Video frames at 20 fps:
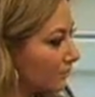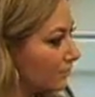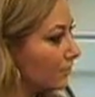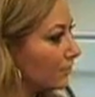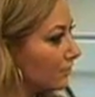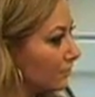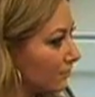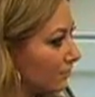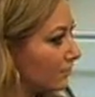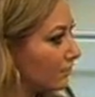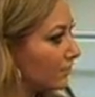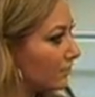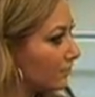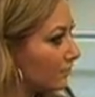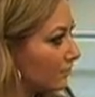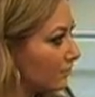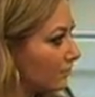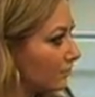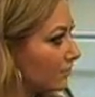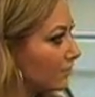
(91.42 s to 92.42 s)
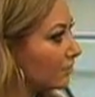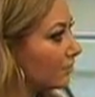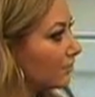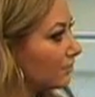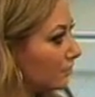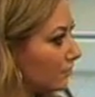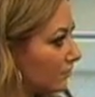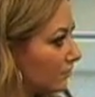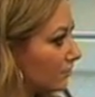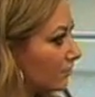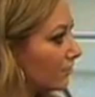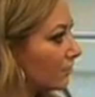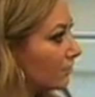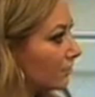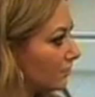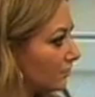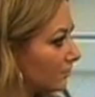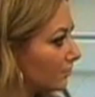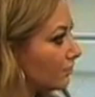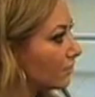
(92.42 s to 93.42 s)

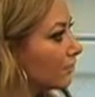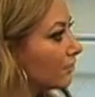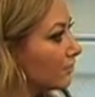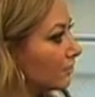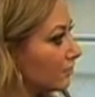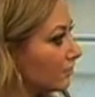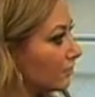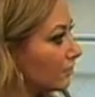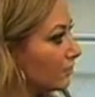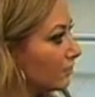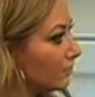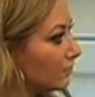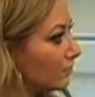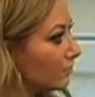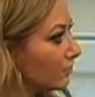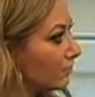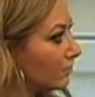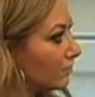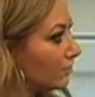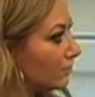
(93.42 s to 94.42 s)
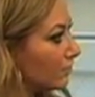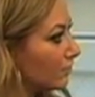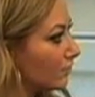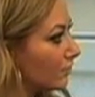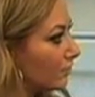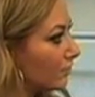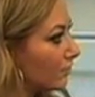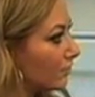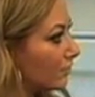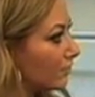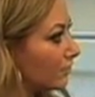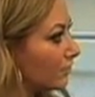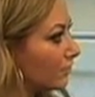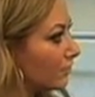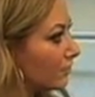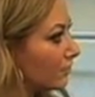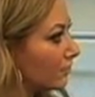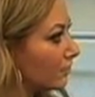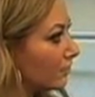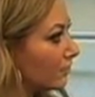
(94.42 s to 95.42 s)

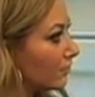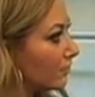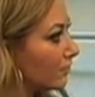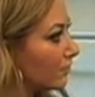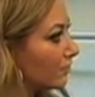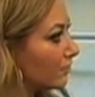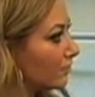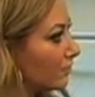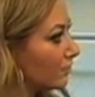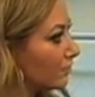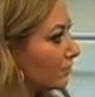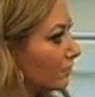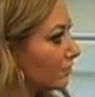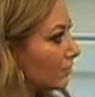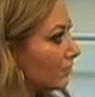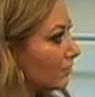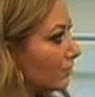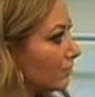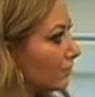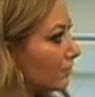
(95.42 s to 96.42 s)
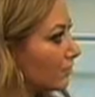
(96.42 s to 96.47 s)
(silent)